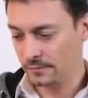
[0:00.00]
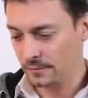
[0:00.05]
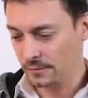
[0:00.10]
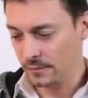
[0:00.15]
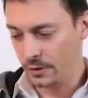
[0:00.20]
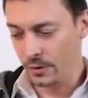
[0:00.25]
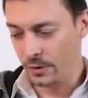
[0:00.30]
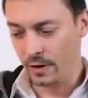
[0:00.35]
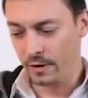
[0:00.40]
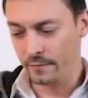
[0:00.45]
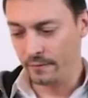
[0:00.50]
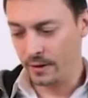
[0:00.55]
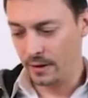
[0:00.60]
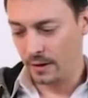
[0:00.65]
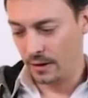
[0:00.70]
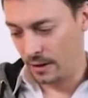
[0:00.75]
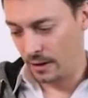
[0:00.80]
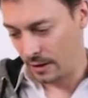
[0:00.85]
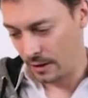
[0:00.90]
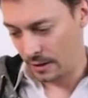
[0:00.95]
you have
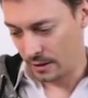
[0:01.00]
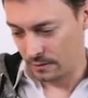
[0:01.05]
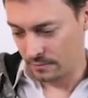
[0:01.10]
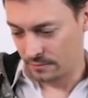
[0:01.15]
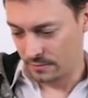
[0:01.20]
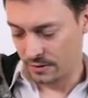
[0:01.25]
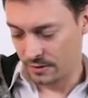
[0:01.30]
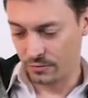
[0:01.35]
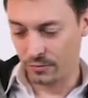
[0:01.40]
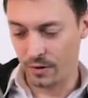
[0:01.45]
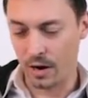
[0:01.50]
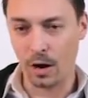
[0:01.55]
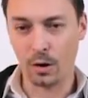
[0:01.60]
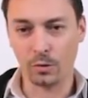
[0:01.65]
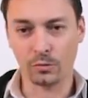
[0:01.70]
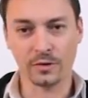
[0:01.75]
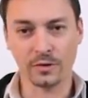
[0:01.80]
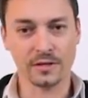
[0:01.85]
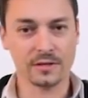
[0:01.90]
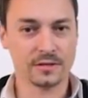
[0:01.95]
the
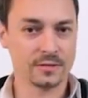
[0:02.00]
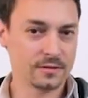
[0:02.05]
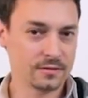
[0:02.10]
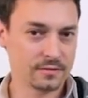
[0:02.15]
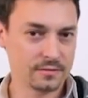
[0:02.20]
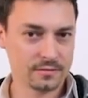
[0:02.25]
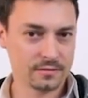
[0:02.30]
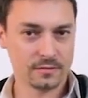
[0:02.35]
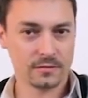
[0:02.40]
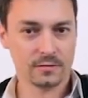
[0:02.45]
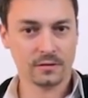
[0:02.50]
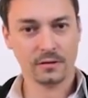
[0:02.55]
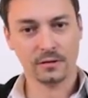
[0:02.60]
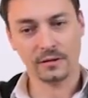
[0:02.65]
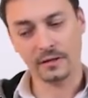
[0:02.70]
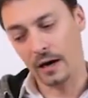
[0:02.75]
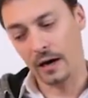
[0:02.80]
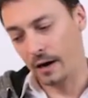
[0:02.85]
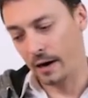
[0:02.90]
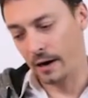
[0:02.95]
ground is
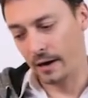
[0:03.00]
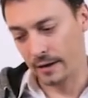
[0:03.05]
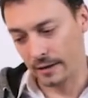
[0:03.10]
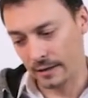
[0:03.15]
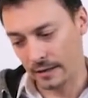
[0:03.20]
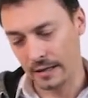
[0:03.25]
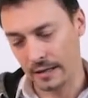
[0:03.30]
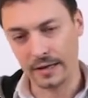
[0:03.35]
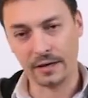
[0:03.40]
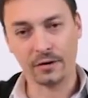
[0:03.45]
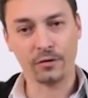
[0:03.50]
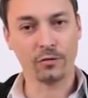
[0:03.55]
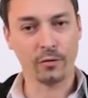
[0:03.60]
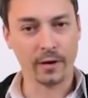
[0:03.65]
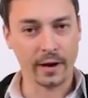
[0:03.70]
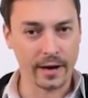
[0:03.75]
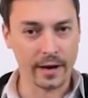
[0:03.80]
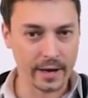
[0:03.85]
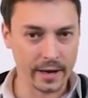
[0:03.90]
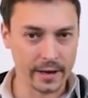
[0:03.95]
dark, like
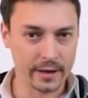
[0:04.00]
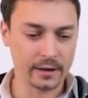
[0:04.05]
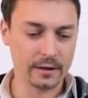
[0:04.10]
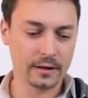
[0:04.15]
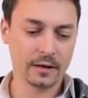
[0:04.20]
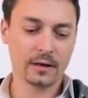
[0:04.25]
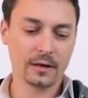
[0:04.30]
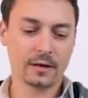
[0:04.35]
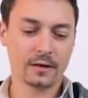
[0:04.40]
gray,